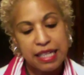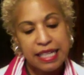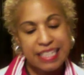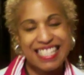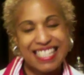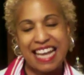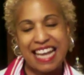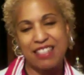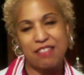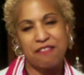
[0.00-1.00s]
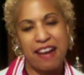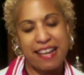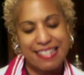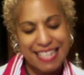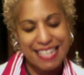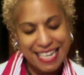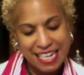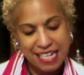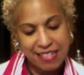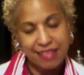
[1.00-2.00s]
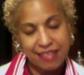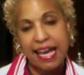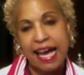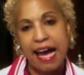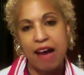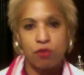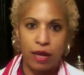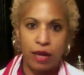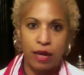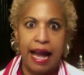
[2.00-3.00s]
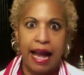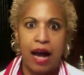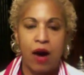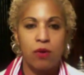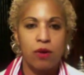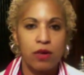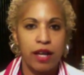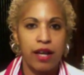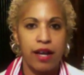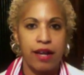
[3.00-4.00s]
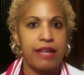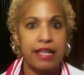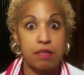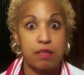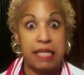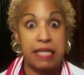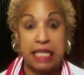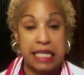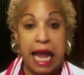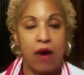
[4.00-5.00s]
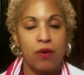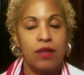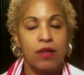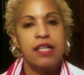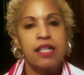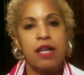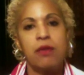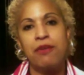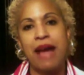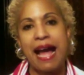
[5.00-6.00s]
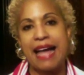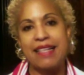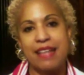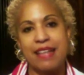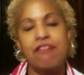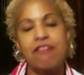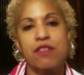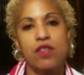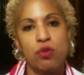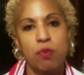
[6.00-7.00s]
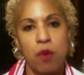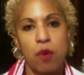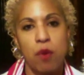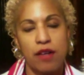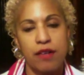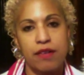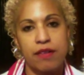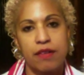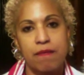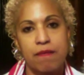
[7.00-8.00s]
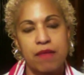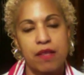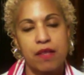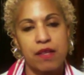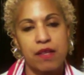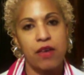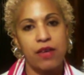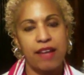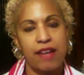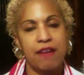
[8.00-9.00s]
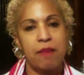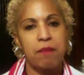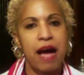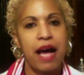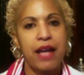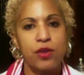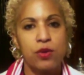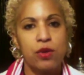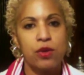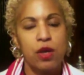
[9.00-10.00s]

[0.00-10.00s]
is to satisfy a need that they have right now. Okay, I've got to spend it now. Now, what if you asked everything that you bought? Say, okay, if I buy you,